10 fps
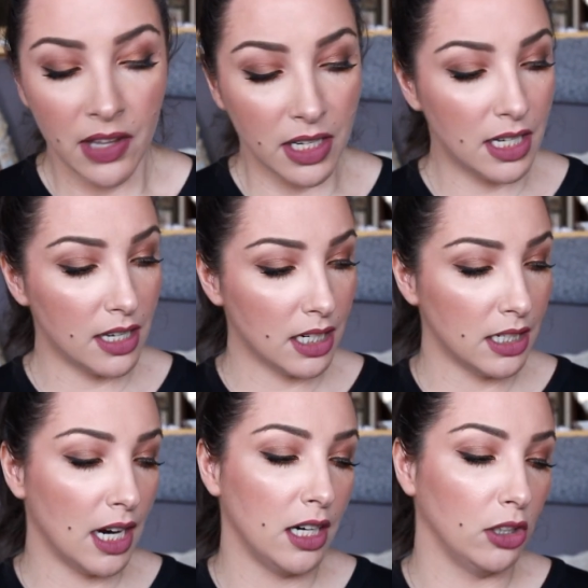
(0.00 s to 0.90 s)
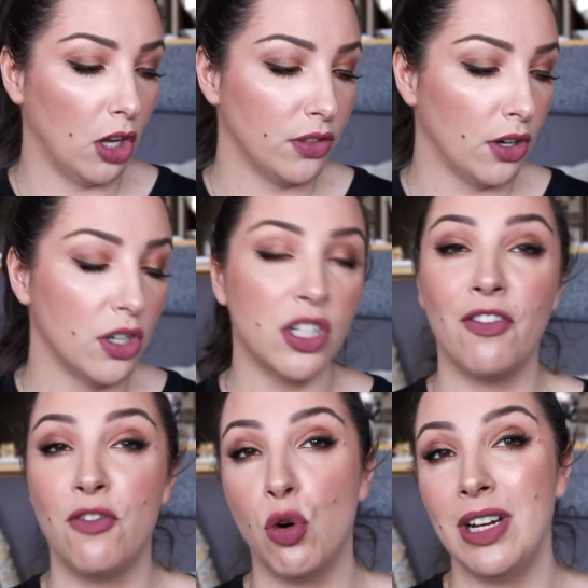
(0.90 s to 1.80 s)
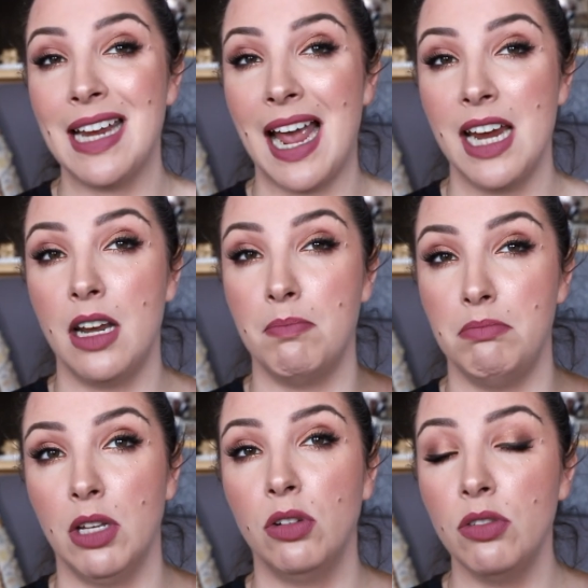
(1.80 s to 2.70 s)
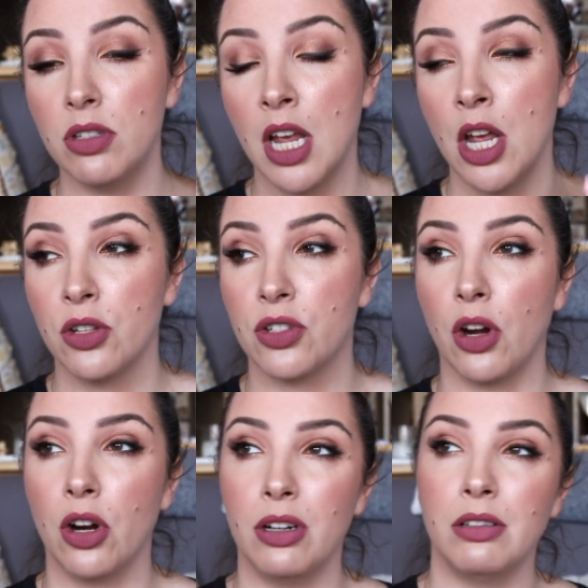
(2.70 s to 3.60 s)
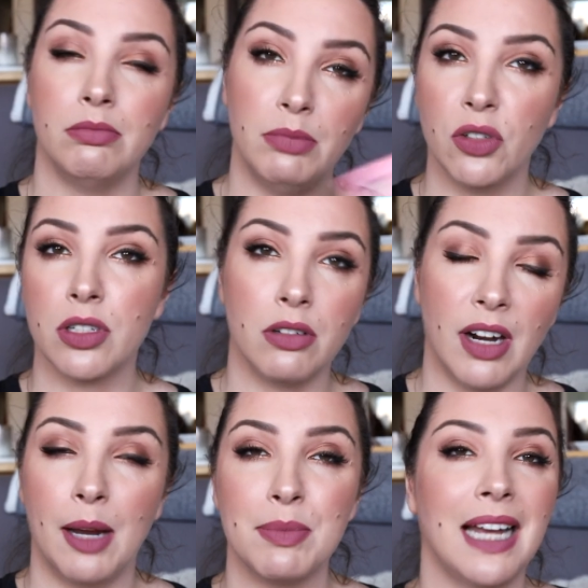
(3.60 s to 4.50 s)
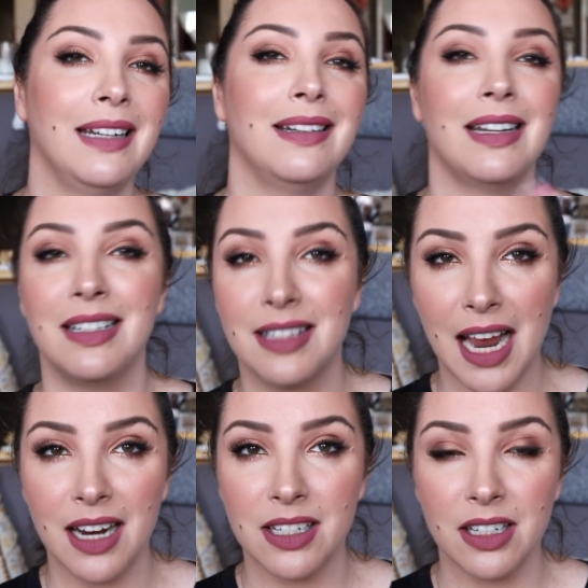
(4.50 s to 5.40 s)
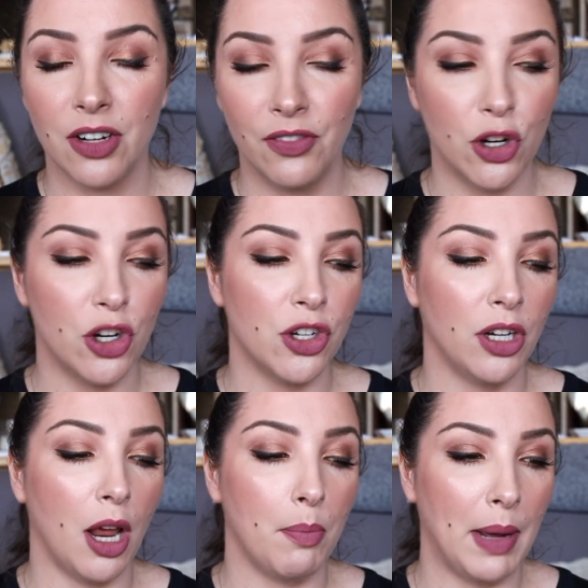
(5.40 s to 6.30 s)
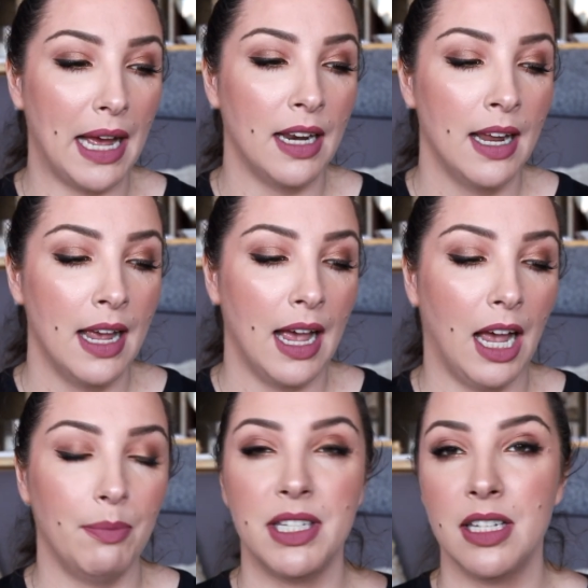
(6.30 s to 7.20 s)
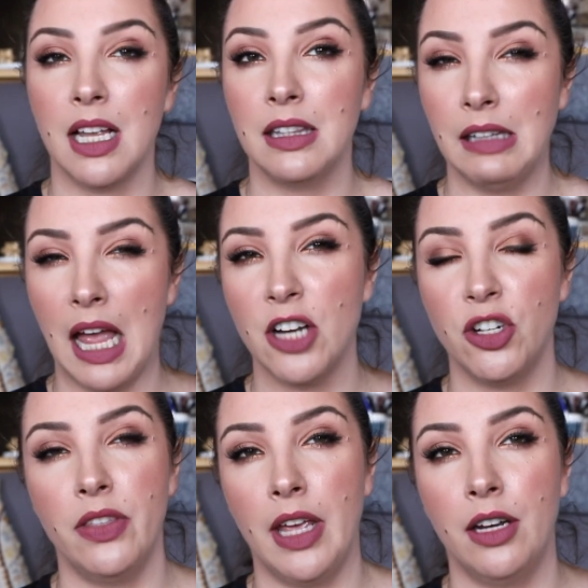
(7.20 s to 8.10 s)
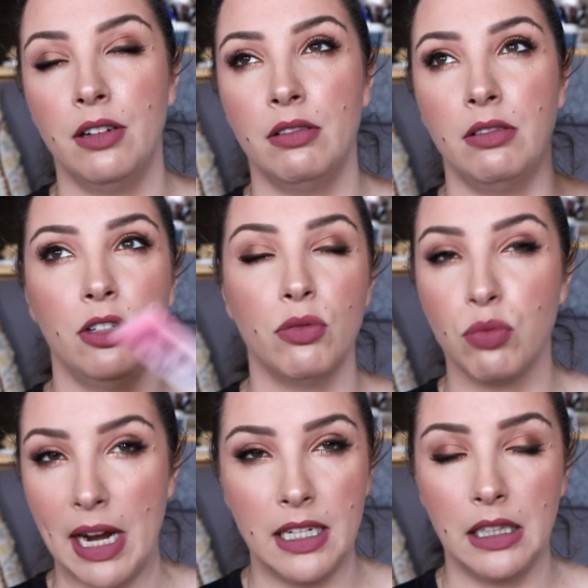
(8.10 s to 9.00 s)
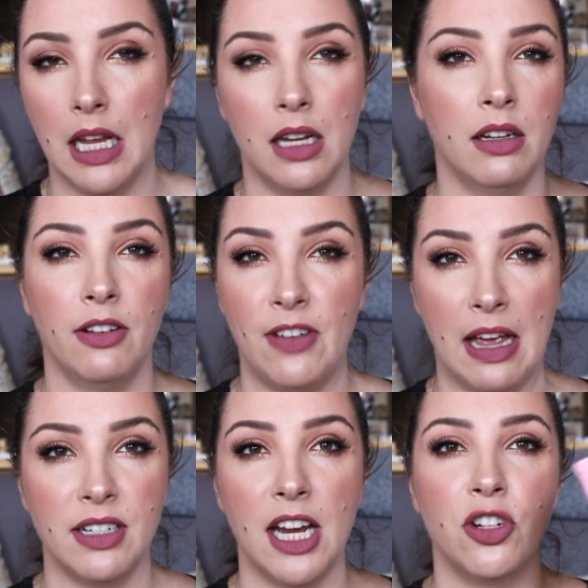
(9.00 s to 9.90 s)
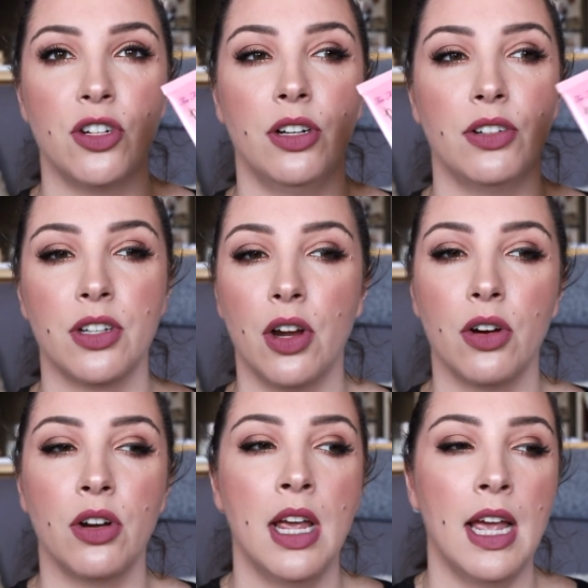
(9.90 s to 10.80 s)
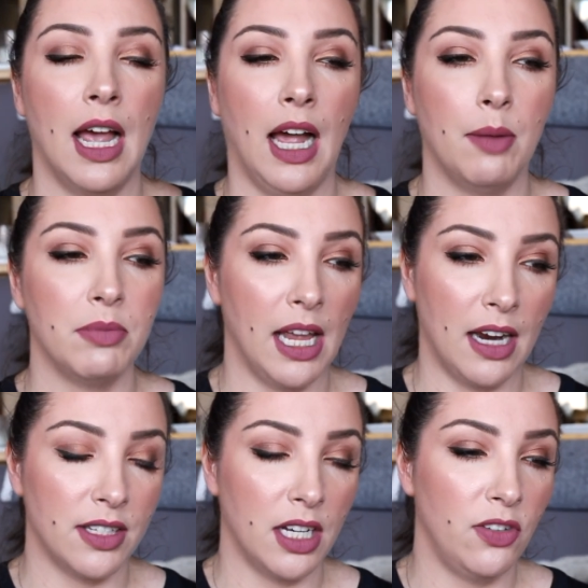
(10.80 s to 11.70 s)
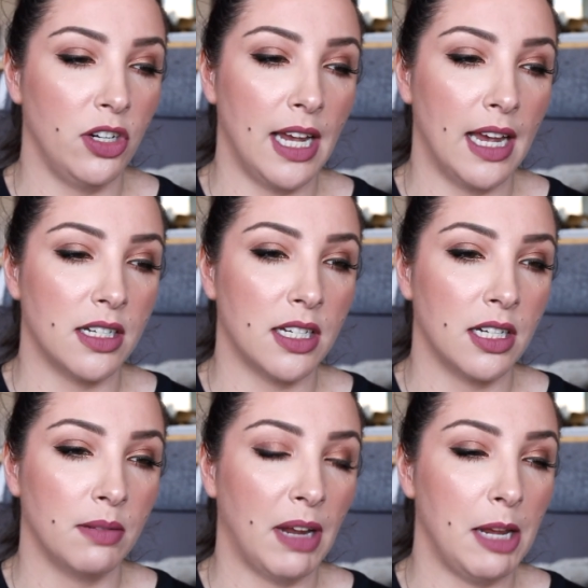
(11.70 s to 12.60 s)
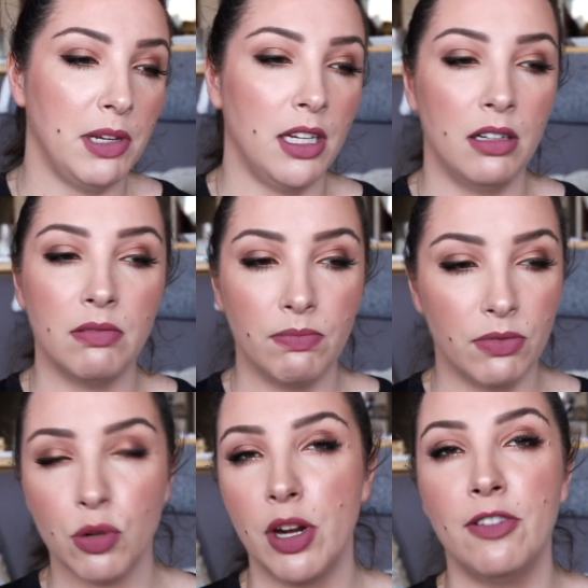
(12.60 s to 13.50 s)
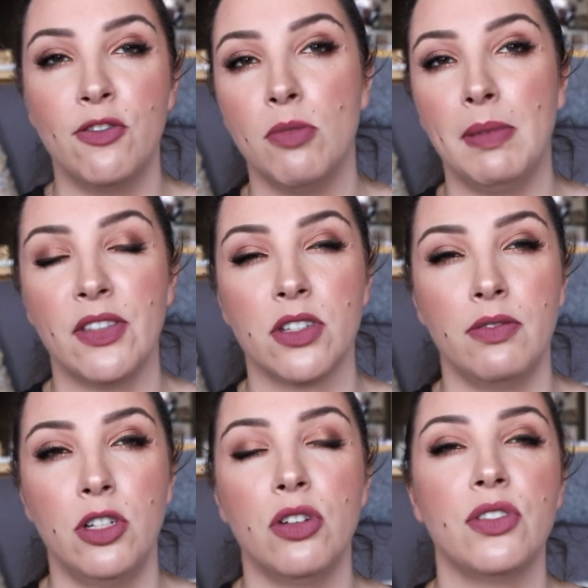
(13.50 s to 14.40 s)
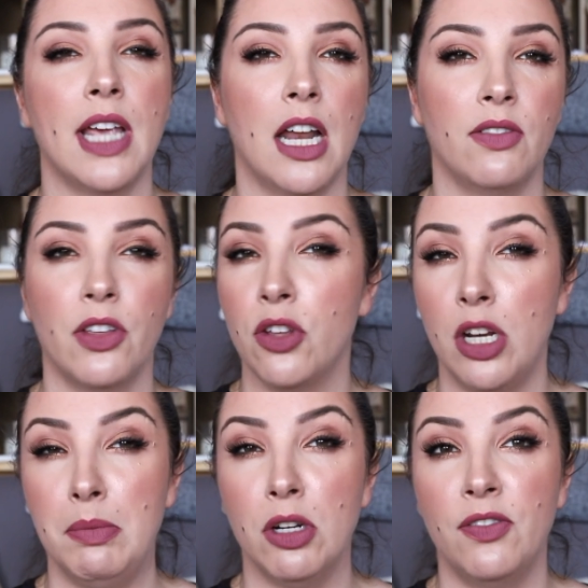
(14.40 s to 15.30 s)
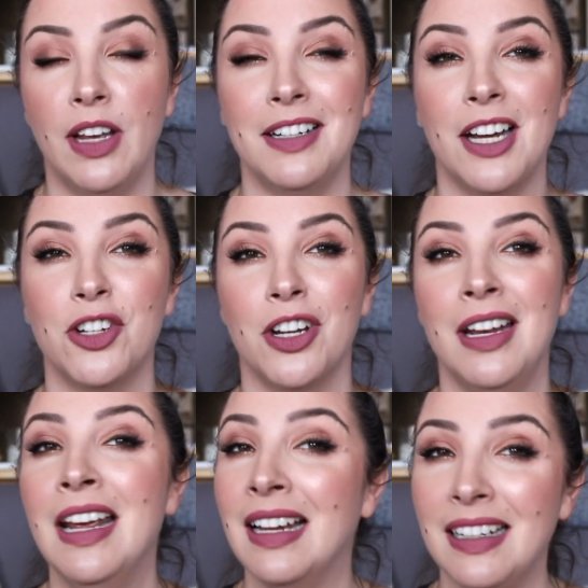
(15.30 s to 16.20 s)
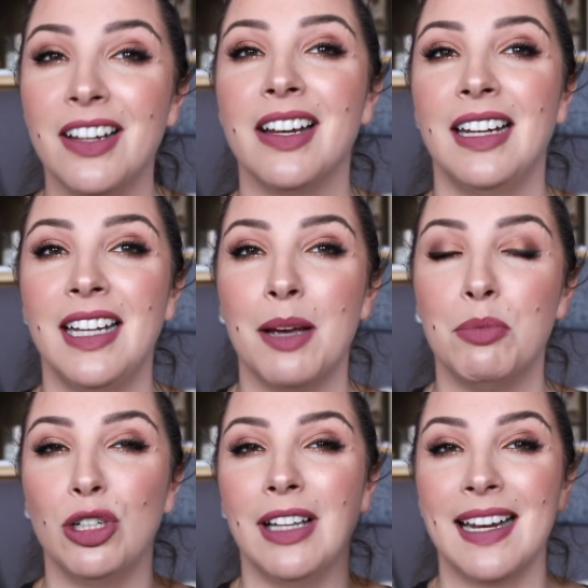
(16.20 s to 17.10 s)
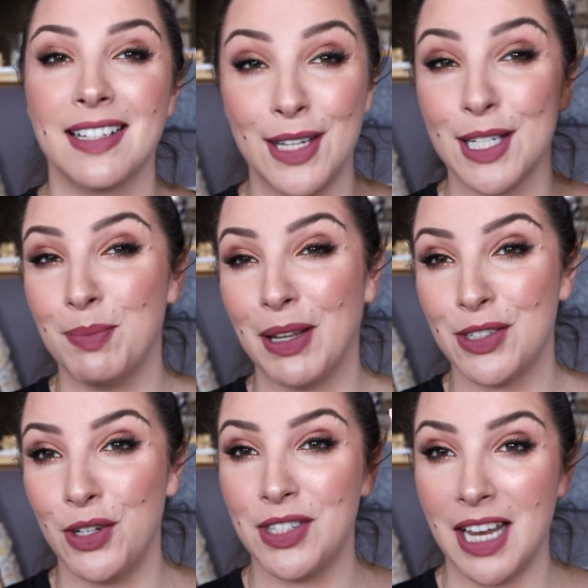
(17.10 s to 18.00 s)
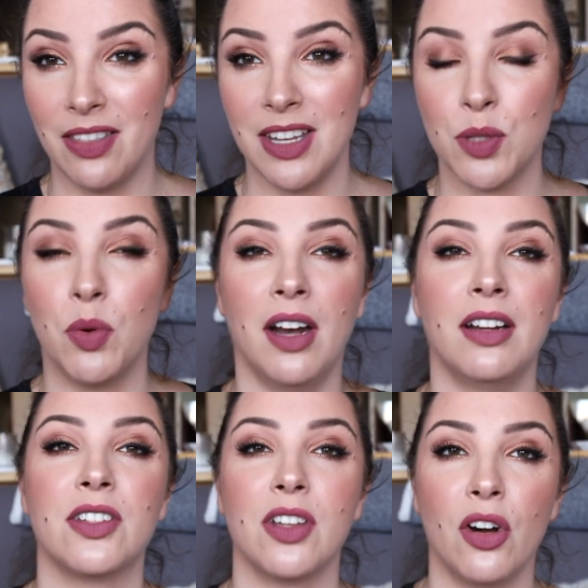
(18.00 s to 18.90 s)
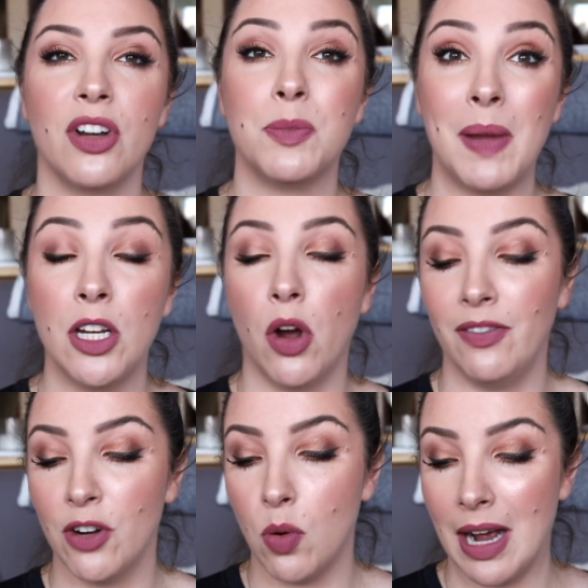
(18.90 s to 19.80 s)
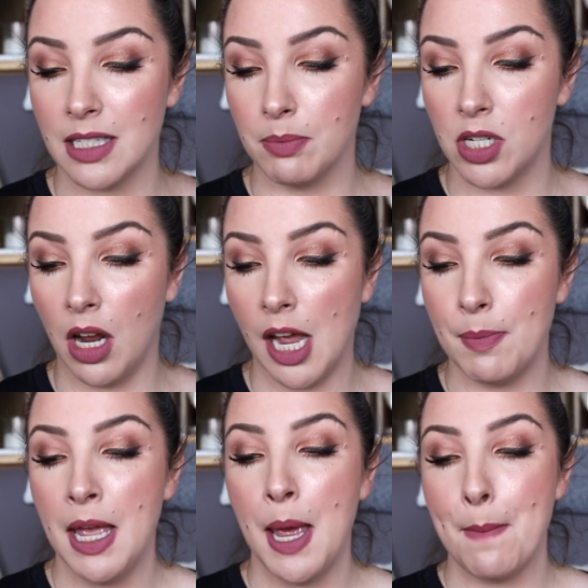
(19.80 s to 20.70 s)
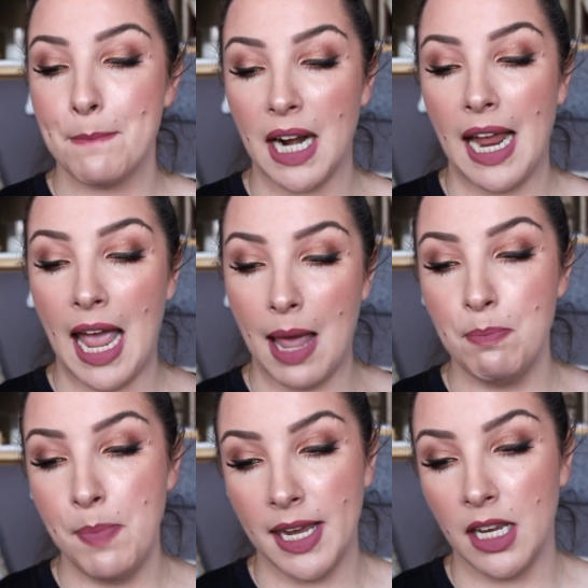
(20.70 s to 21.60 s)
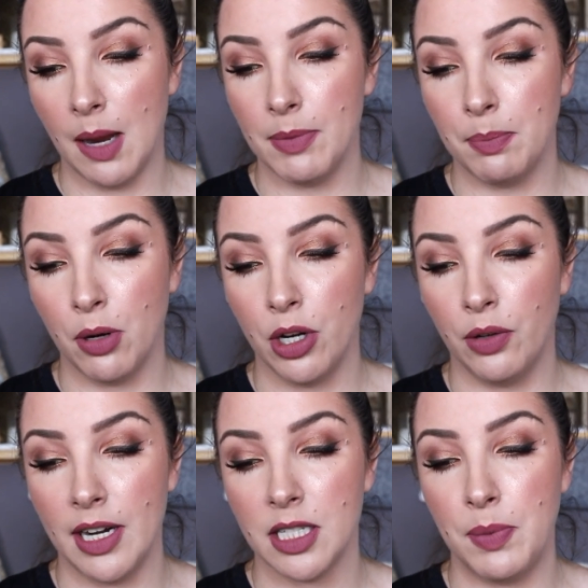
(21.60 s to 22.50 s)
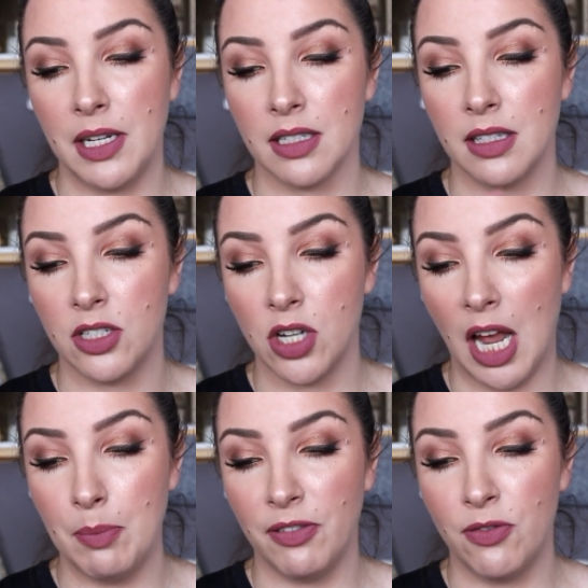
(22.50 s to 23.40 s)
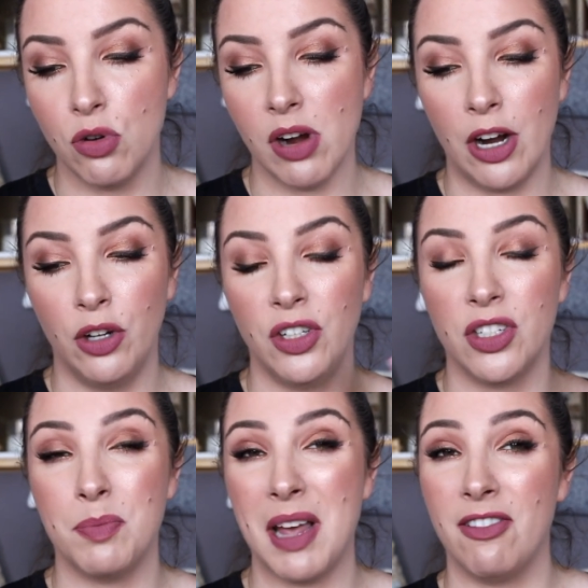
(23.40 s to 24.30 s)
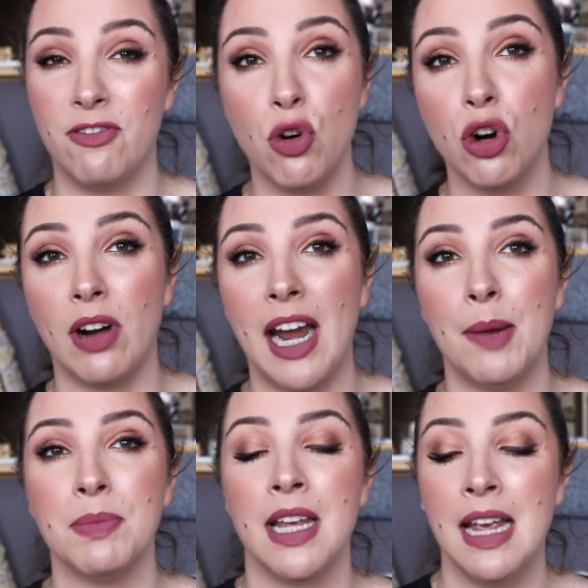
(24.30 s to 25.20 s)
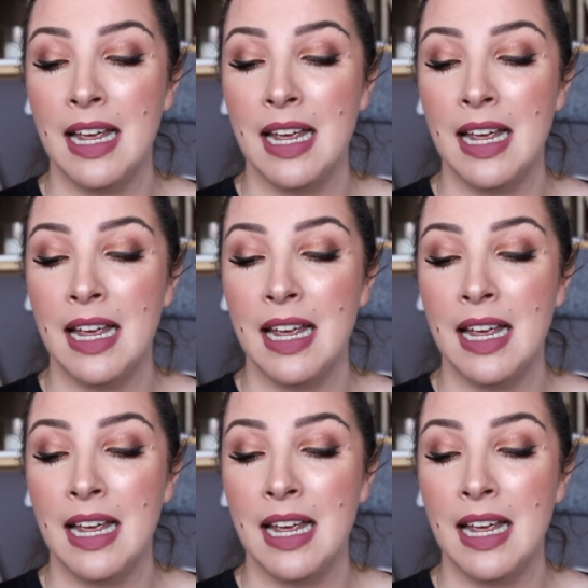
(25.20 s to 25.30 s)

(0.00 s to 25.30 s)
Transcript: This does contain a lot though. It's forty-eight mils. So mils and grams aren't an exact conversion, but um, this is a larger than regular foundation. So um, like I said, if you get maybe three to four months of use out of a thirty mil foundation, you're gonna get more like six months use out of this one. So it's been going for quite some time, but I am picking up the progress because the time before I only used about four grams.